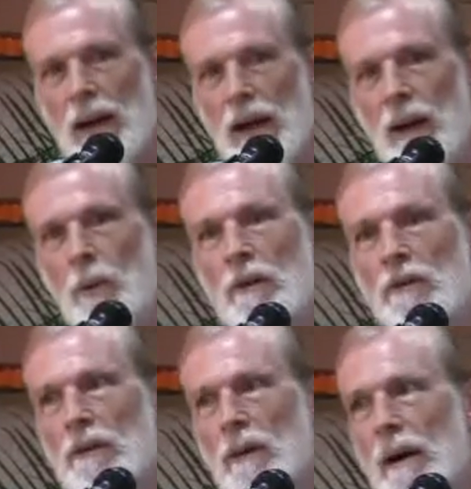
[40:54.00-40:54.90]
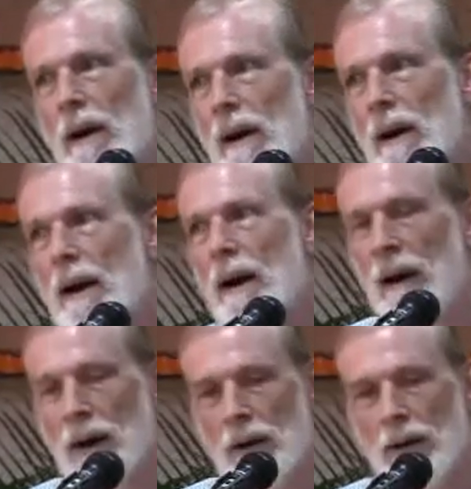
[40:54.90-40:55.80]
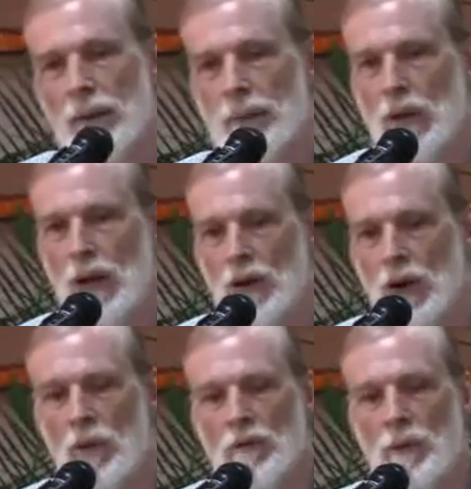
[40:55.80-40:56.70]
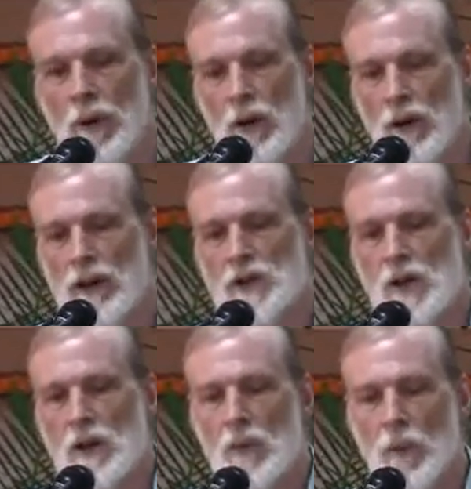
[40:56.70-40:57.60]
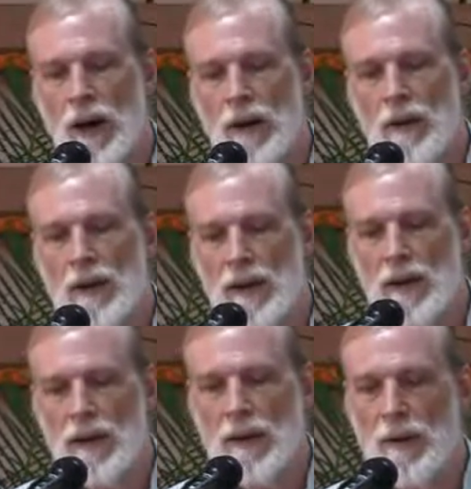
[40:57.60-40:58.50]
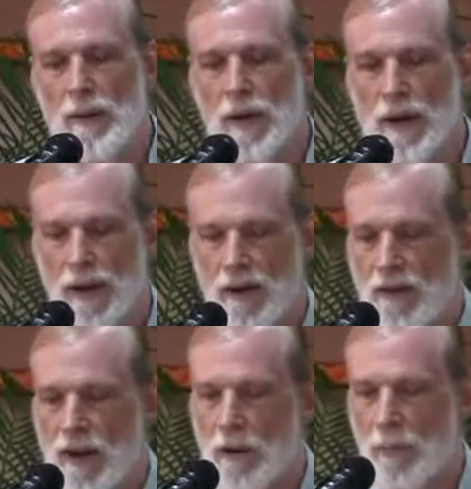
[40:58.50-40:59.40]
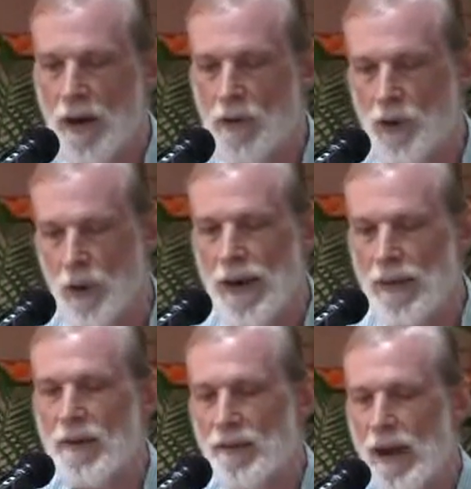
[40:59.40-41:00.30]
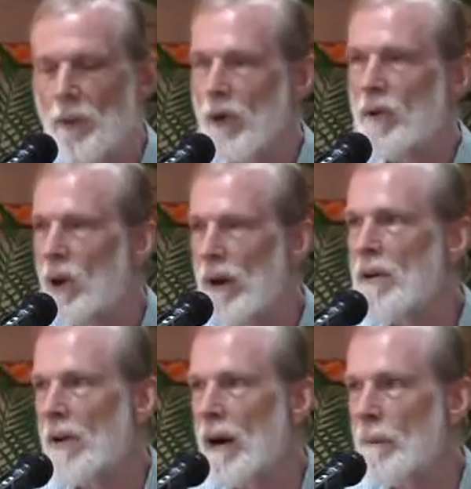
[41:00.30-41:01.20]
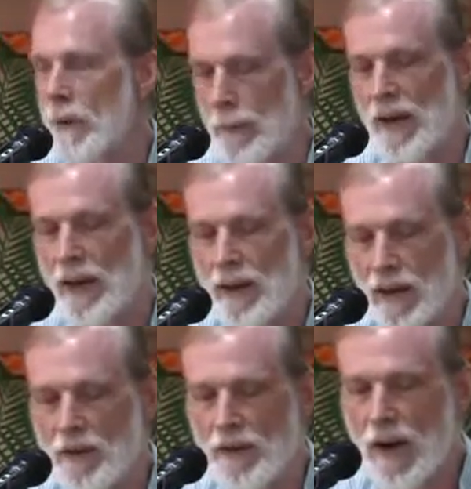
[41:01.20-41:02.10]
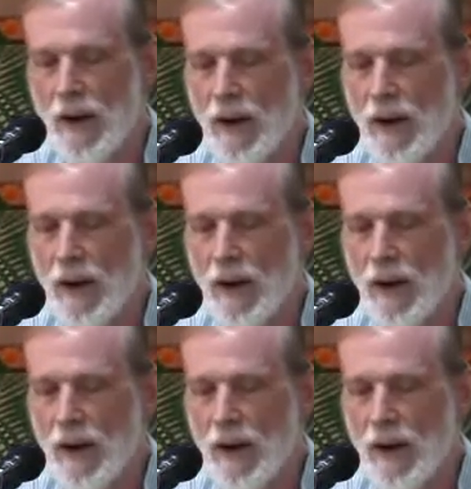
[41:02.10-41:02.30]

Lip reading: He was known for the logical way that he set about doing this. I won't go into how Parmenides